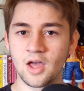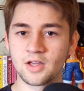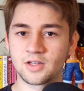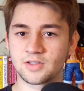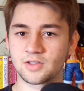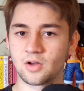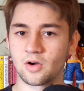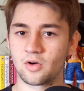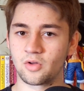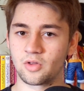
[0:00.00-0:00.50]

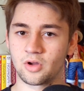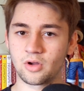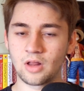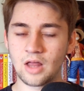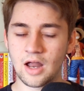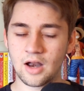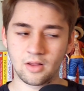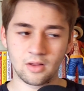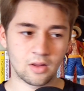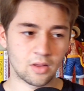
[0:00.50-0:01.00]
So they're a
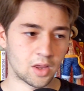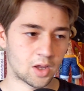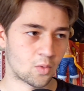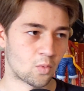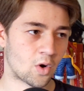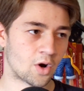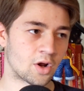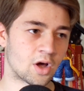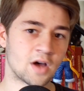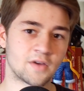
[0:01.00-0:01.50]
lot, I think,
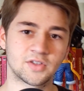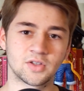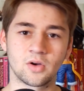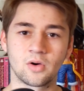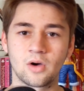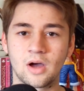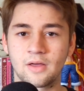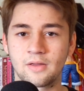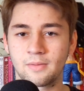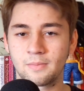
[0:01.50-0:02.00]
one-off.
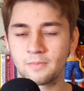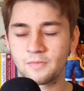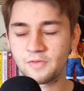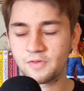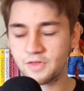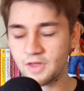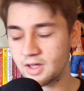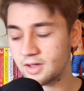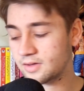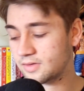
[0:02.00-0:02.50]
So I
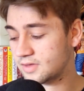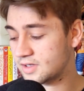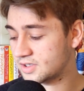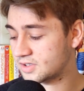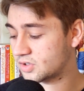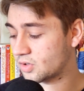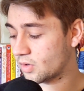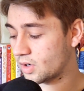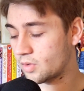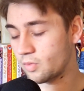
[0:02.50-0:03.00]
think this
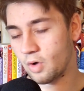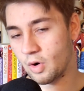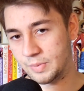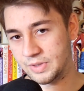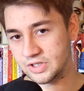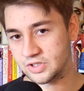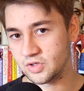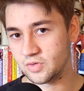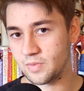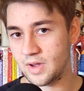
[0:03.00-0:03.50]
story won't
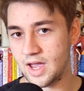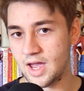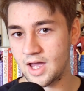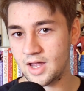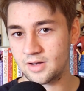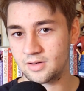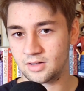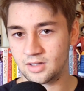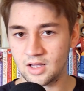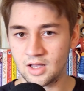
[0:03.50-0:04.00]
be too
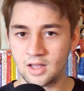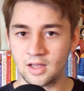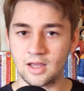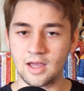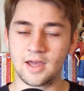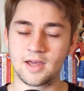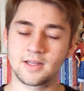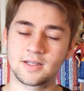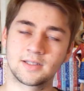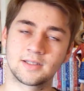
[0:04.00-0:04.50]
bad
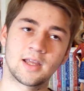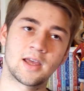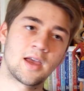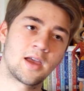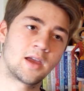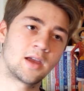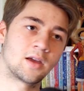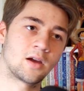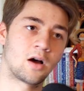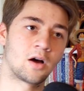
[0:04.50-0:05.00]
as
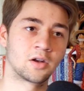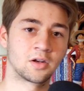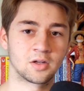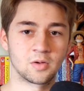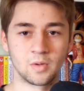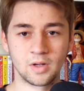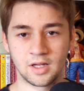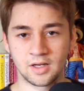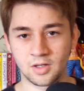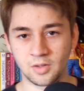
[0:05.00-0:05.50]
a
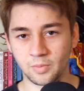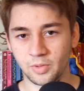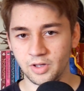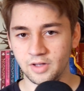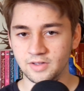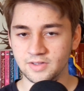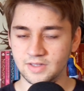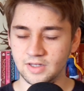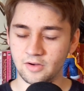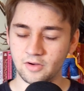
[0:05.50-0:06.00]

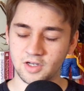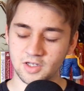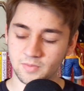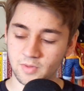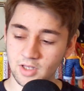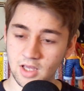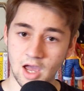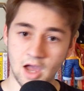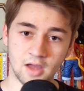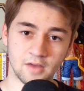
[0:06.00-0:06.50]
incomplete series.
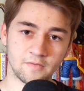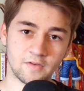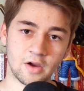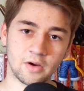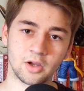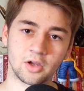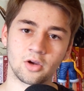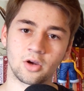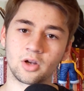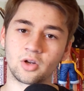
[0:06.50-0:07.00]
But yeah,
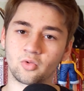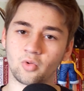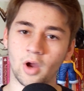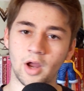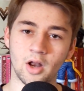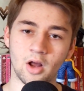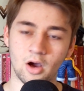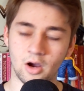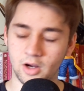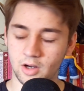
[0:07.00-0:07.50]
very good,
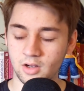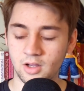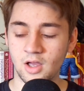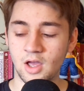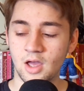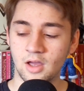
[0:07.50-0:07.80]
great art.